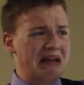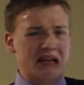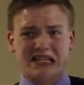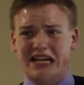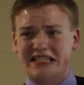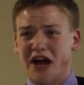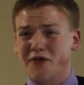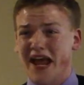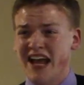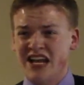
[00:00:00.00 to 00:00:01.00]
Seeing as how
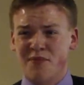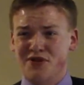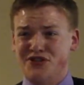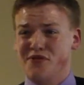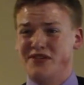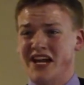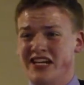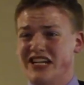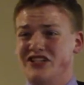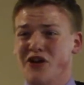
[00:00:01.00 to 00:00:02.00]
landlubbers don't tend to
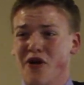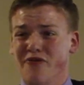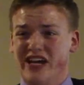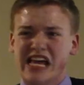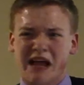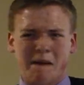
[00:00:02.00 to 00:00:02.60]
get scurvy.